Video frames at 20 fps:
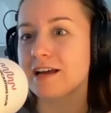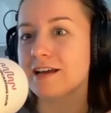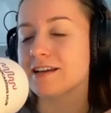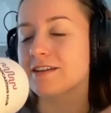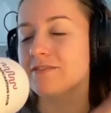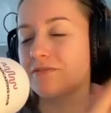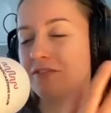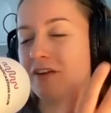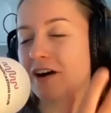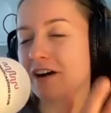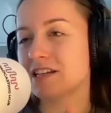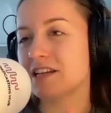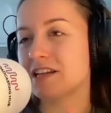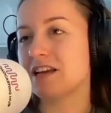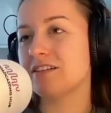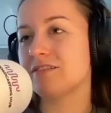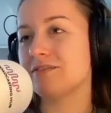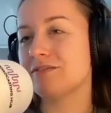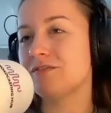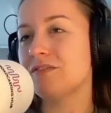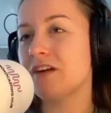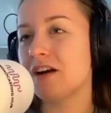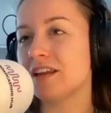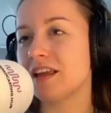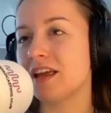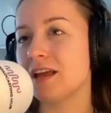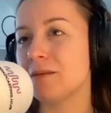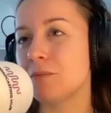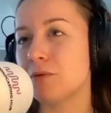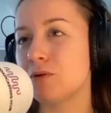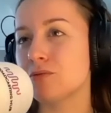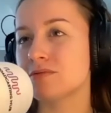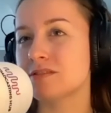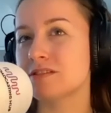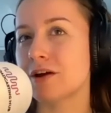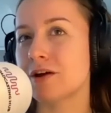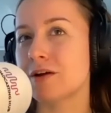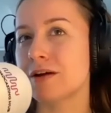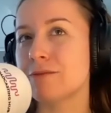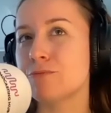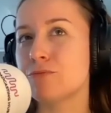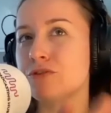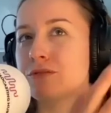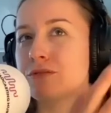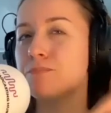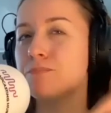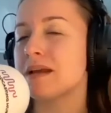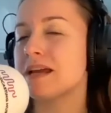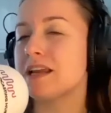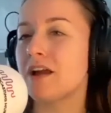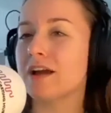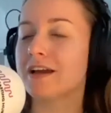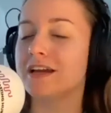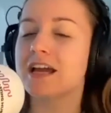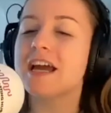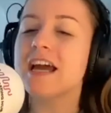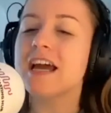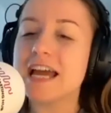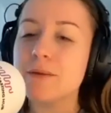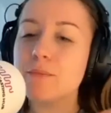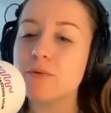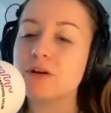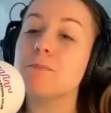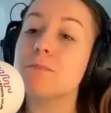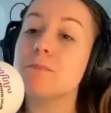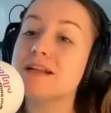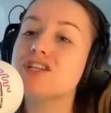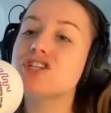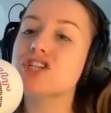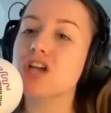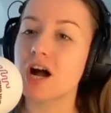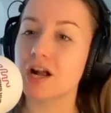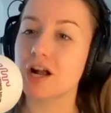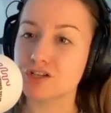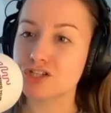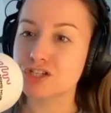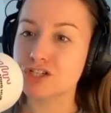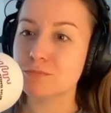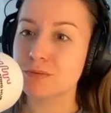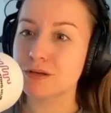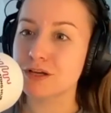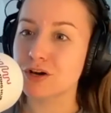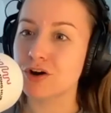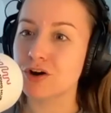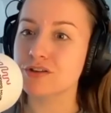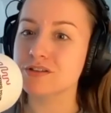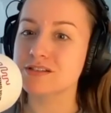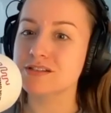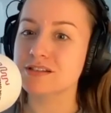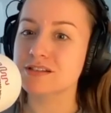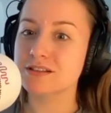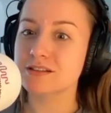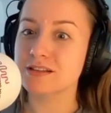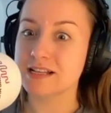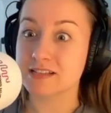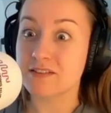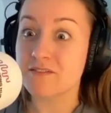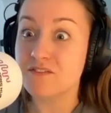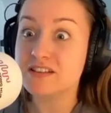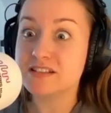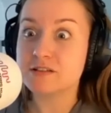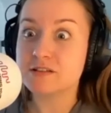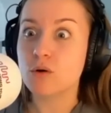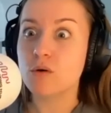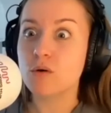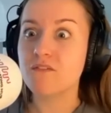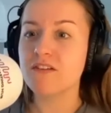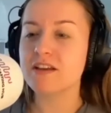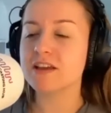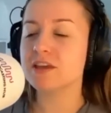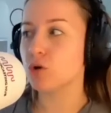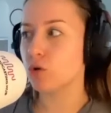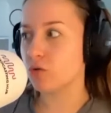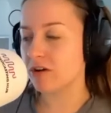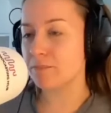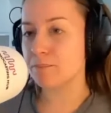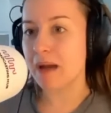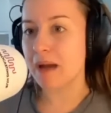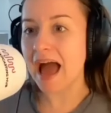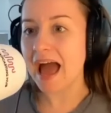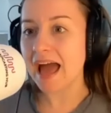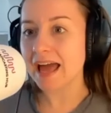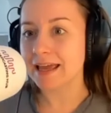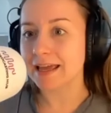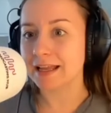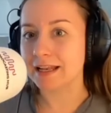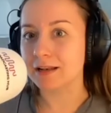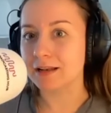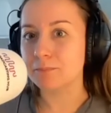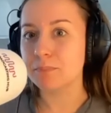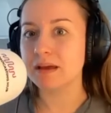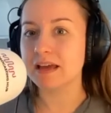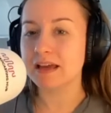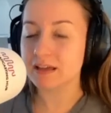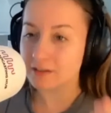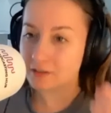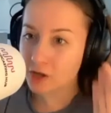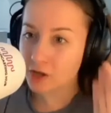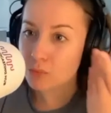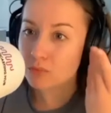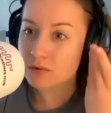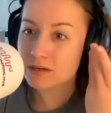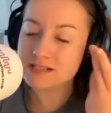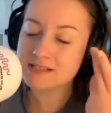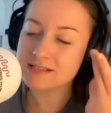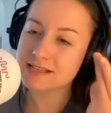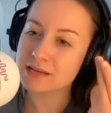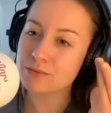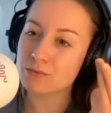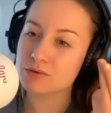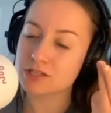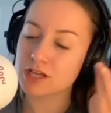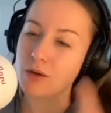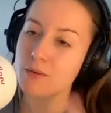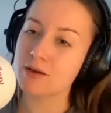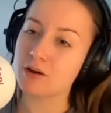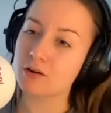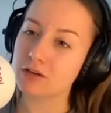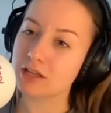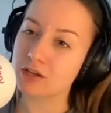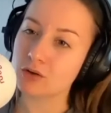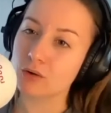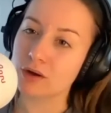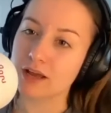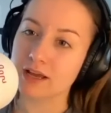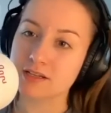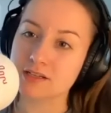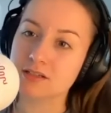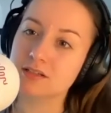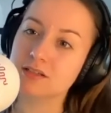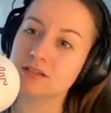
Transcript: find it funny, but also it wouldn't be judged because that's a physical thing. You're in pain, but no one can see what's going on in your head.